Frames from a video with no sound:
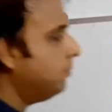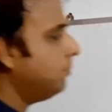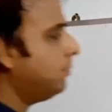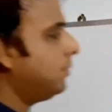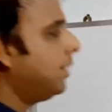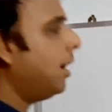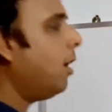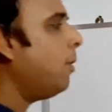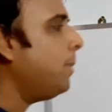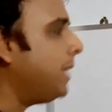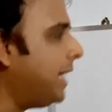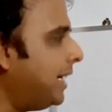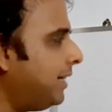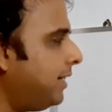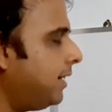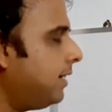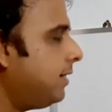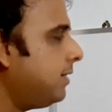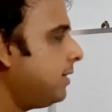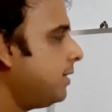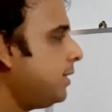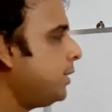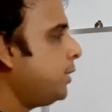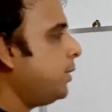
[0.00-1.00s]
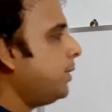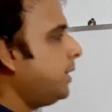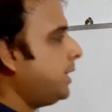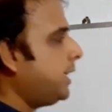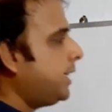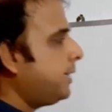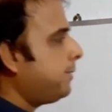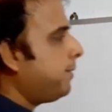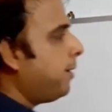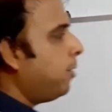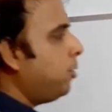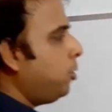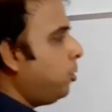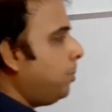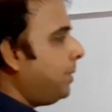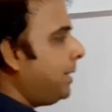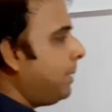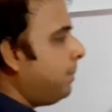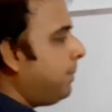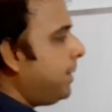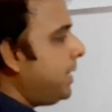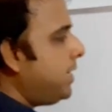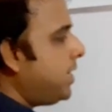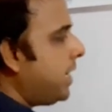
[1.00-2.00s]
how many are there? So this is found to be the
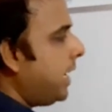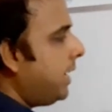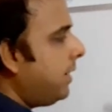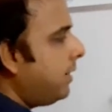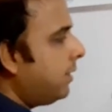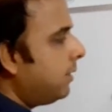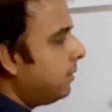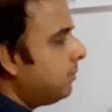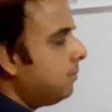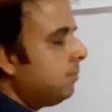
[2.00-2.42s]
bridgehead,